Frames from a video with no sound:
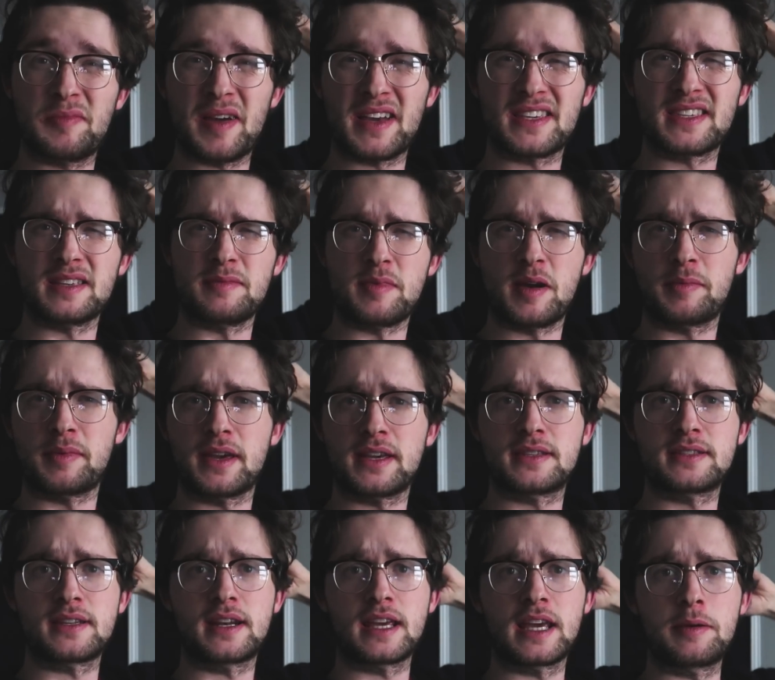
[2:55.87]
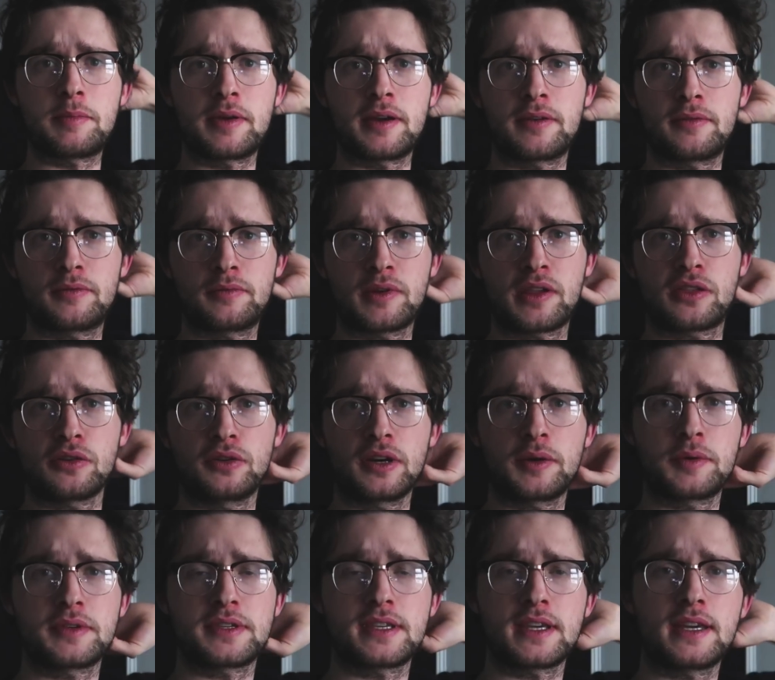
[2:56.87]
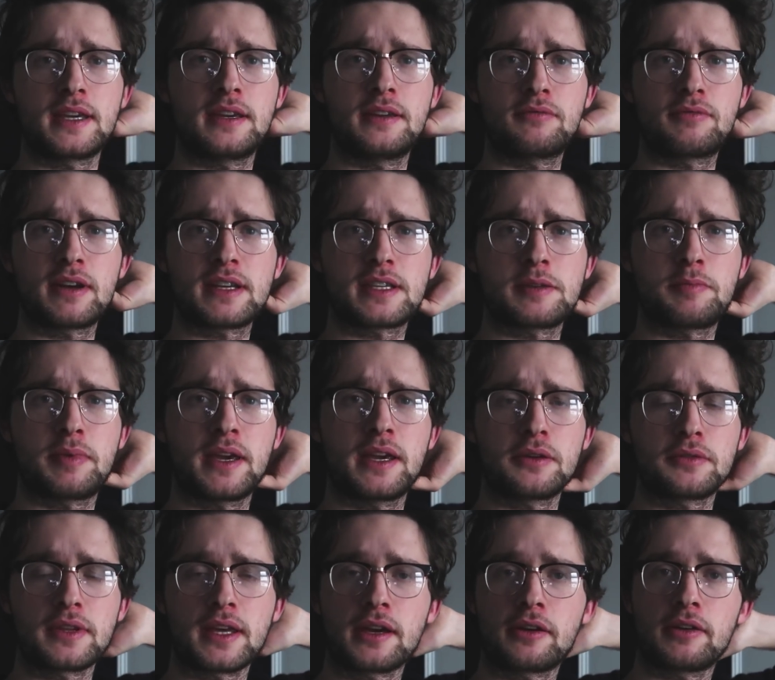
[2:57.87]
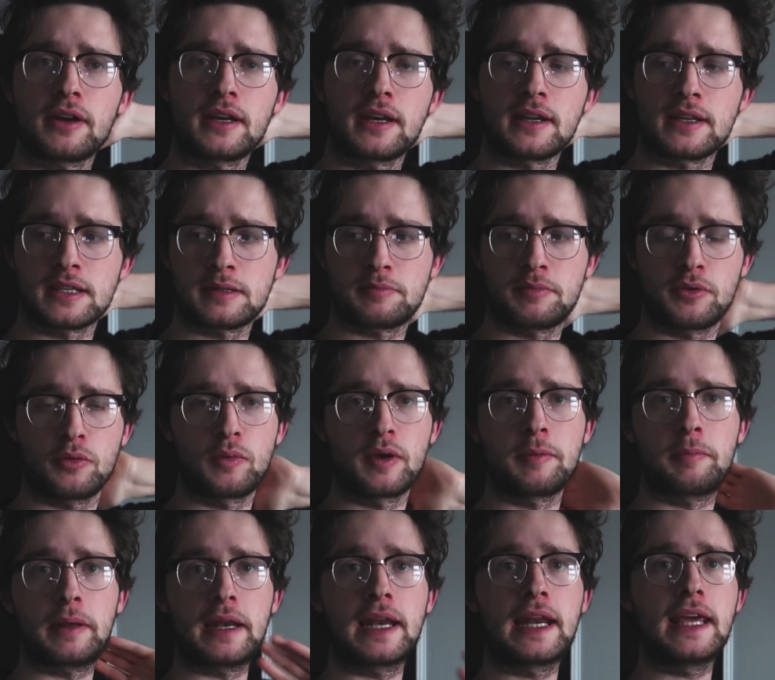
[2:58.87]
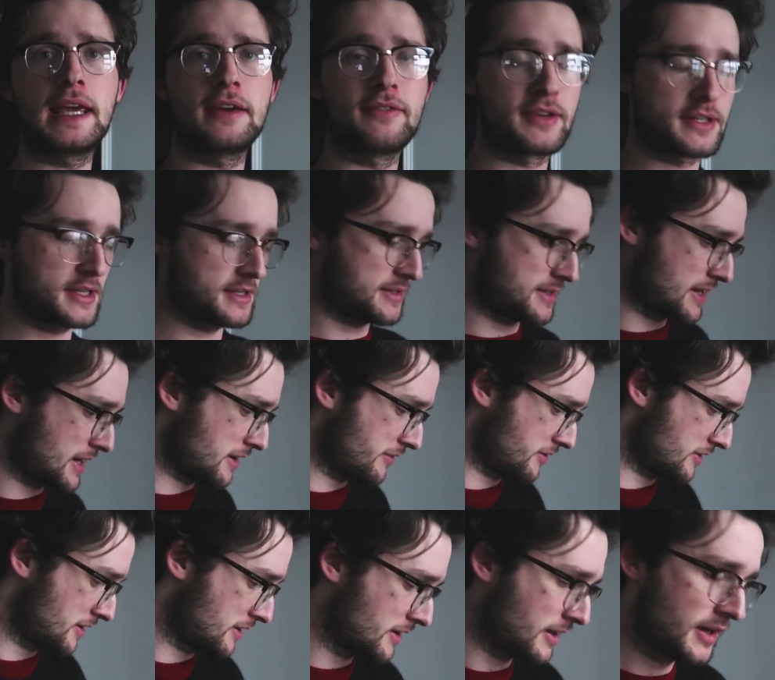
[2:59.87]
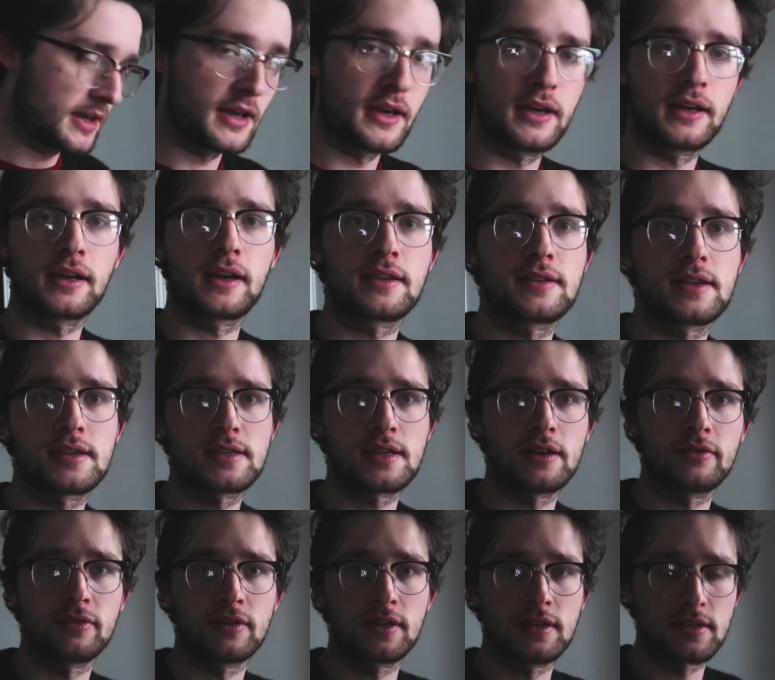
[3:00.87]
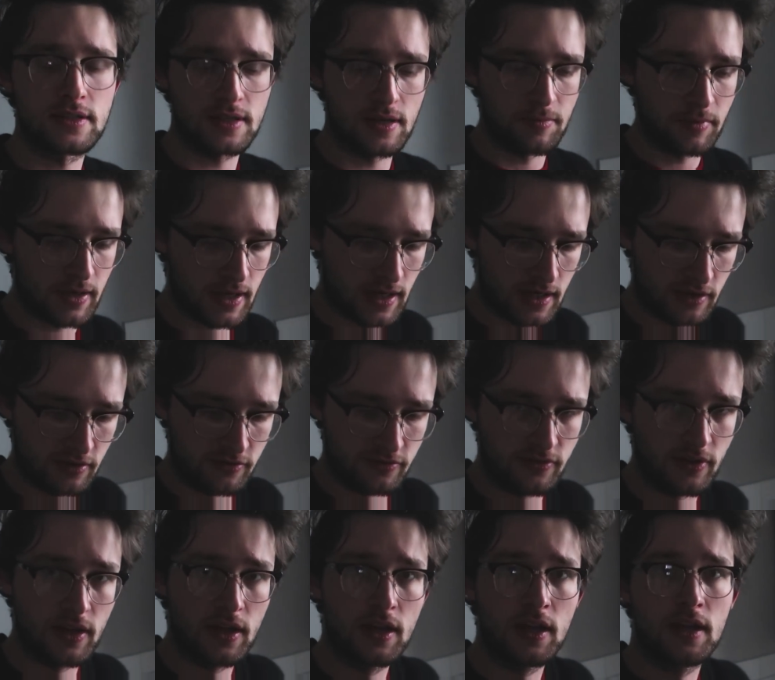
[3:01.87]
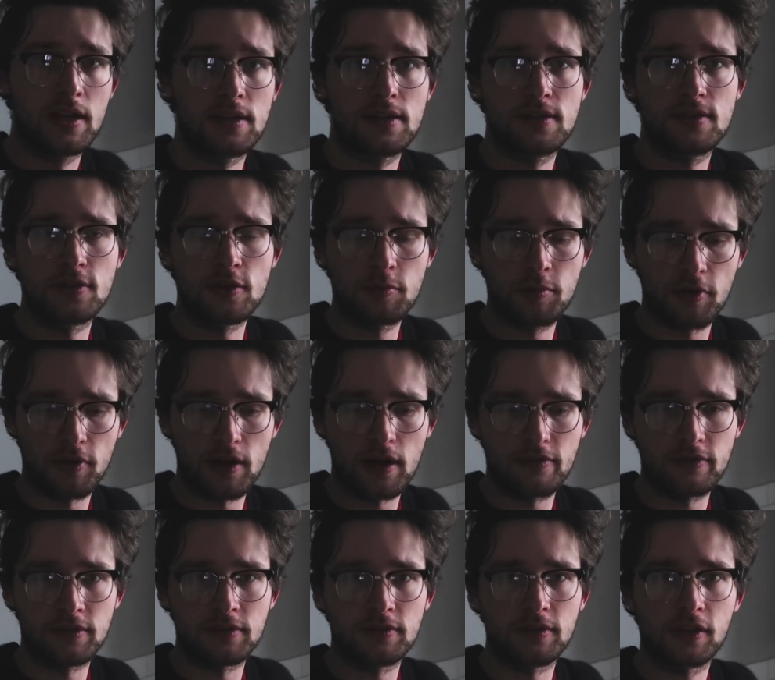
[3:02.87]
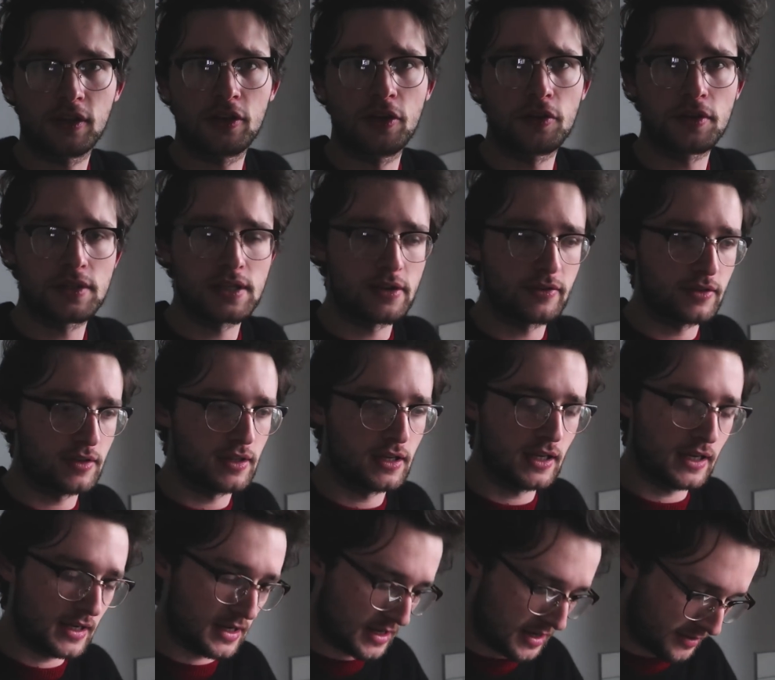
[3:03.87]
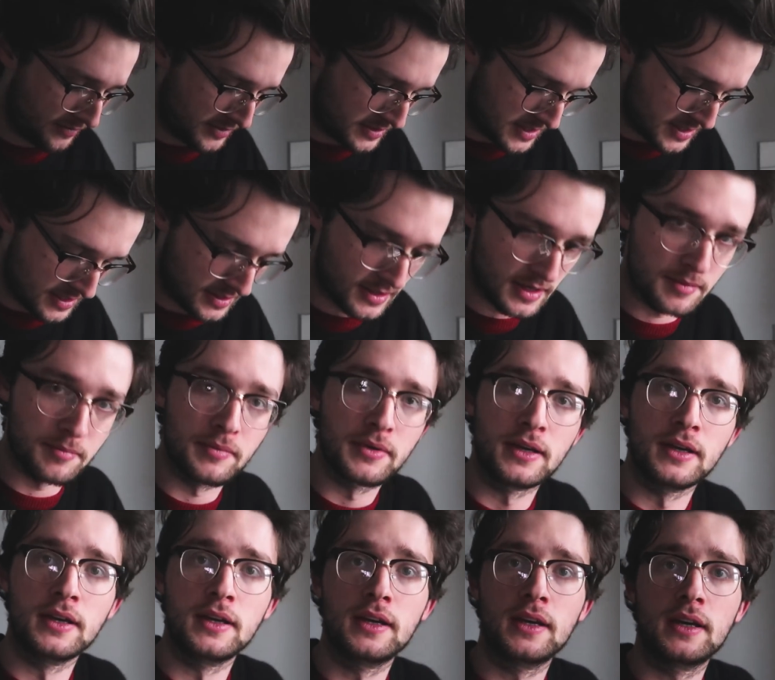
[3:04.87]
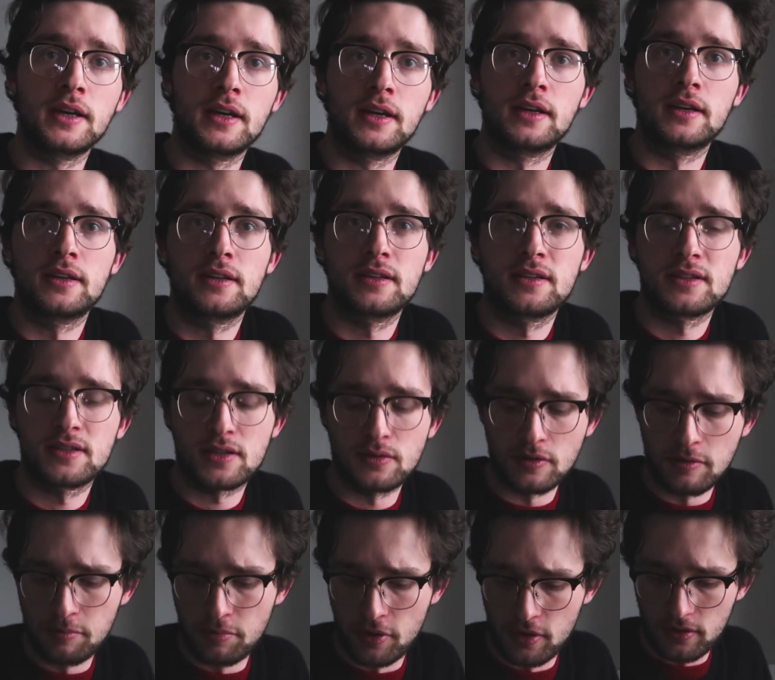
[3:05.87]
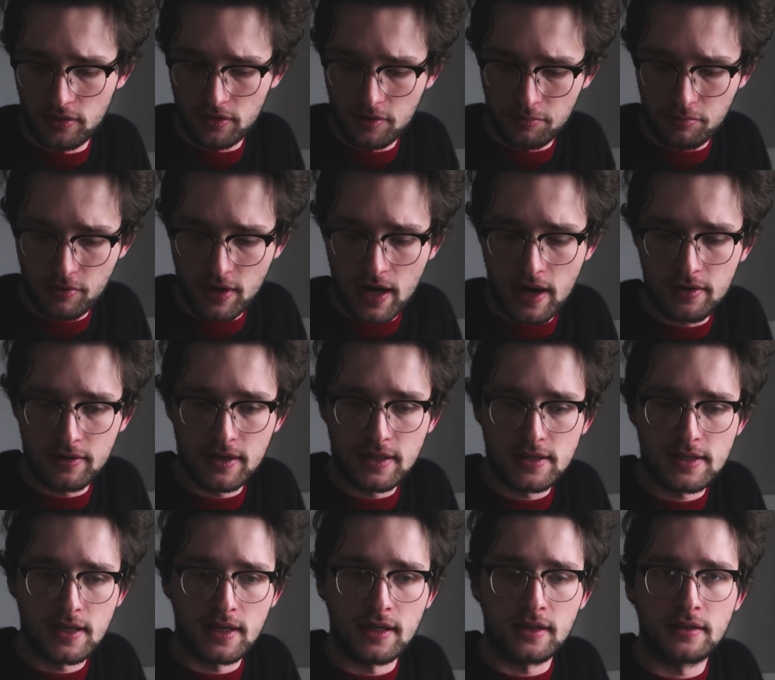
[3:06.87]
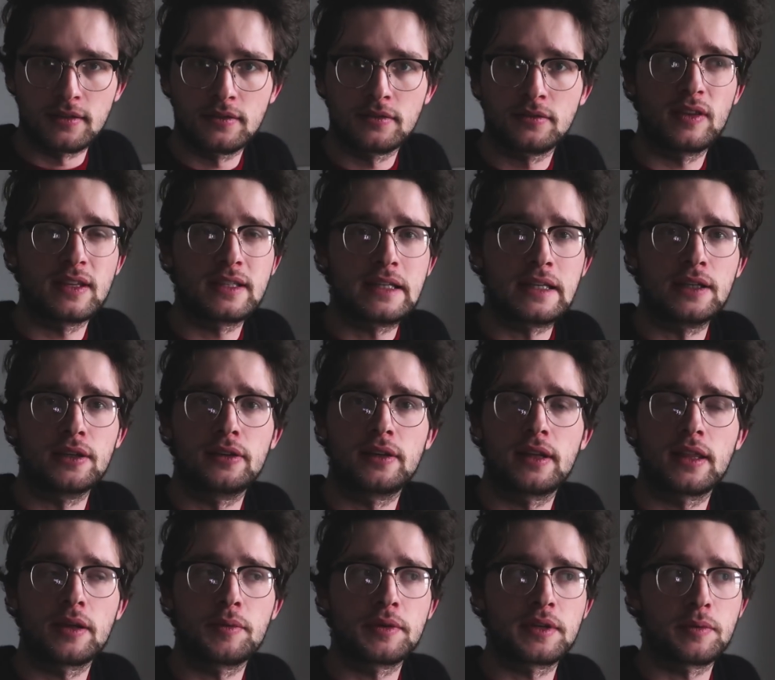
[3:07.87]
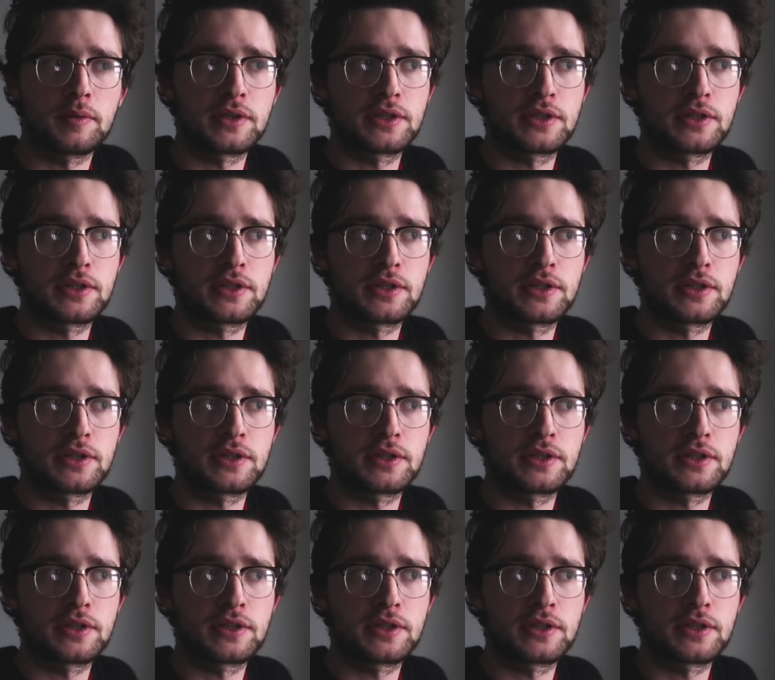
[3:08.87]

We messed them up yesterday a bit. We thought it was the recipe or the ingredients, but we believe it is the oven because this oven is some kind of super oven that cooks everything in half the time. So we put the brownies in and they didn't look like they were done.